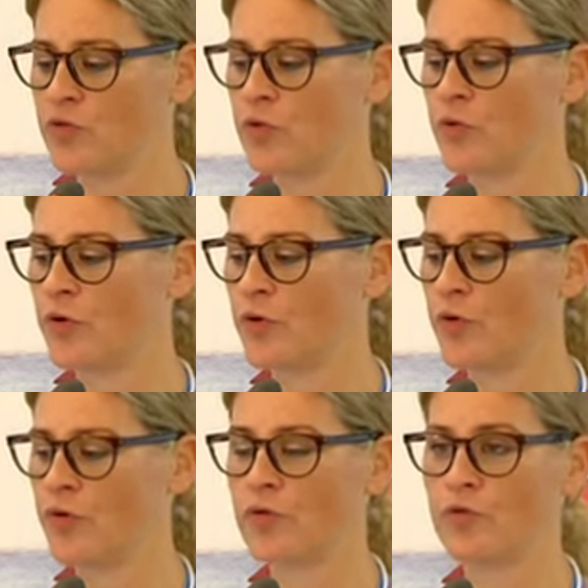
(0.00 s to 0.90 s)

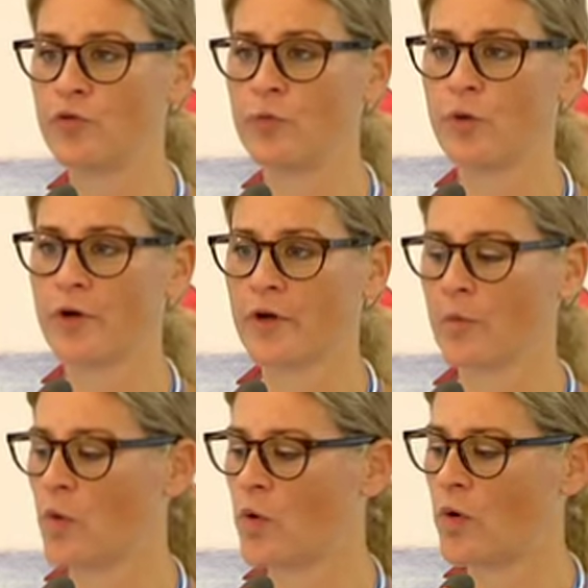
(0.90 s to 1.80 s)
to work
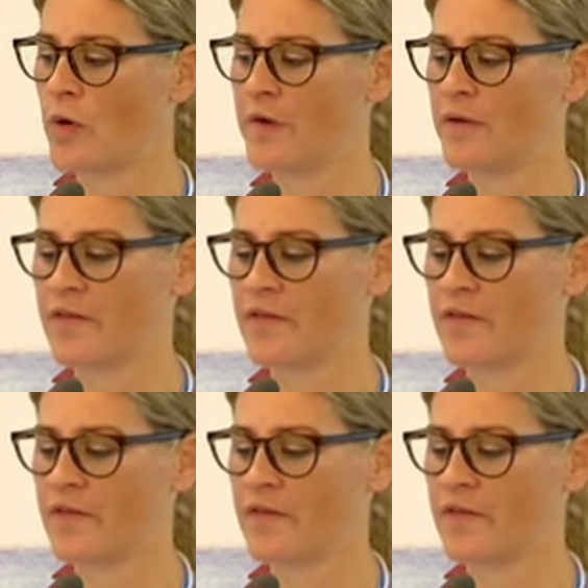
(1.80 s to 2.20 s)
more on